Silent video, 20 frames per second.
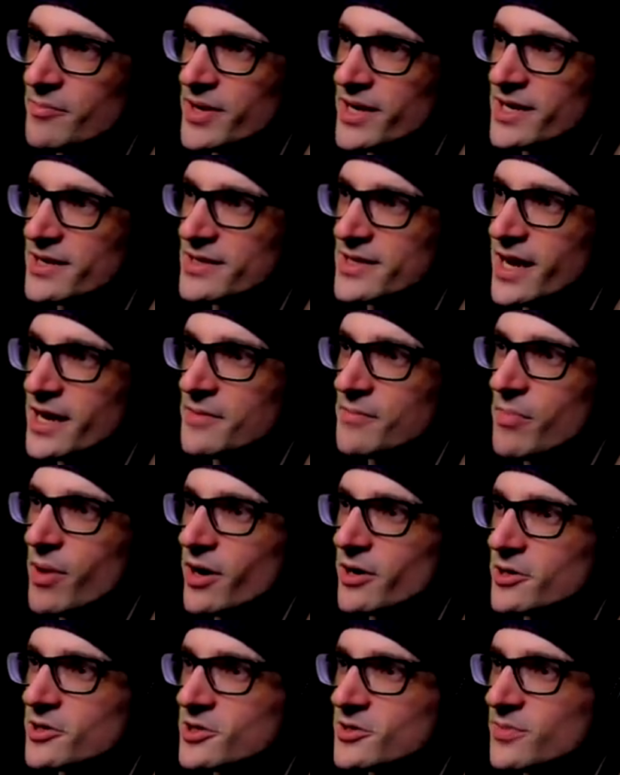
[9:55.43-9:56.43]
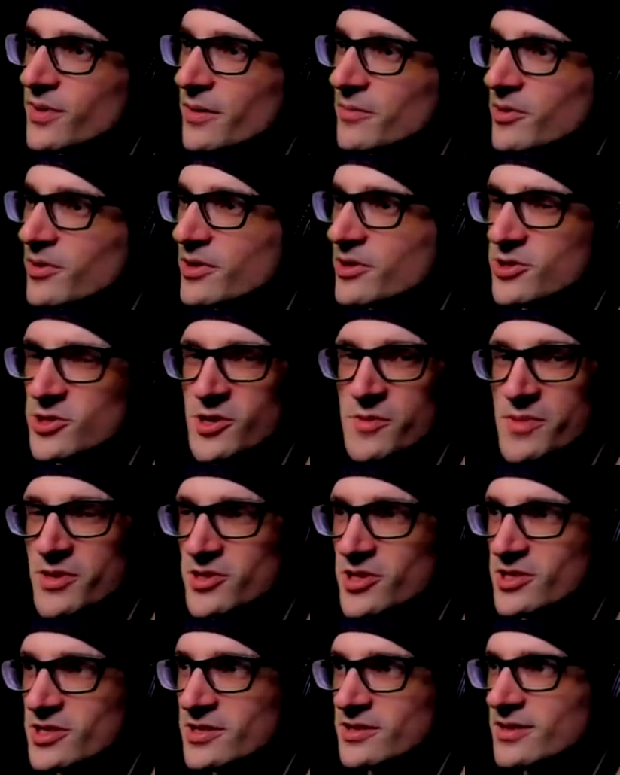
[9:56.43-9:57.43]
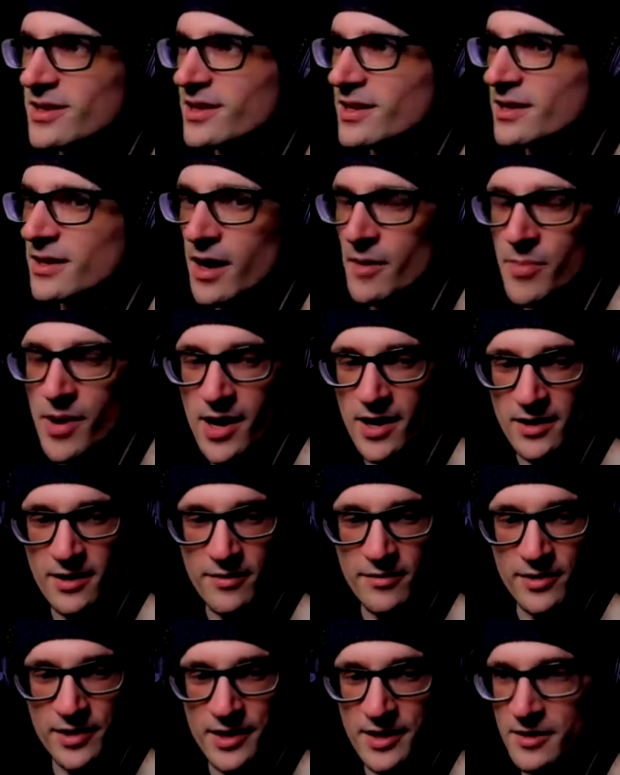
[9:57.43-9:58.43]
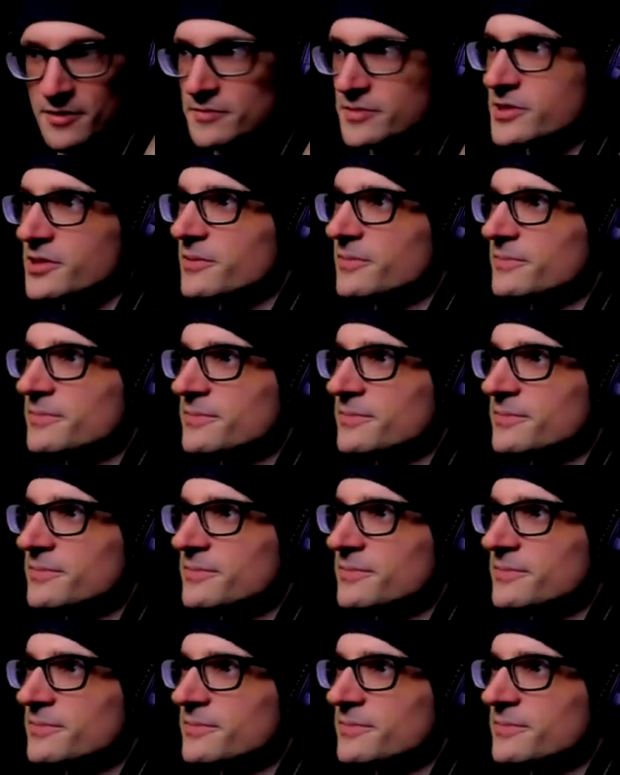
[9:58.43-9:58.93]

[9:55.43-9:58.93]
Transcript: big dead bugs, but I'm going to assume it's just a pile of leaves.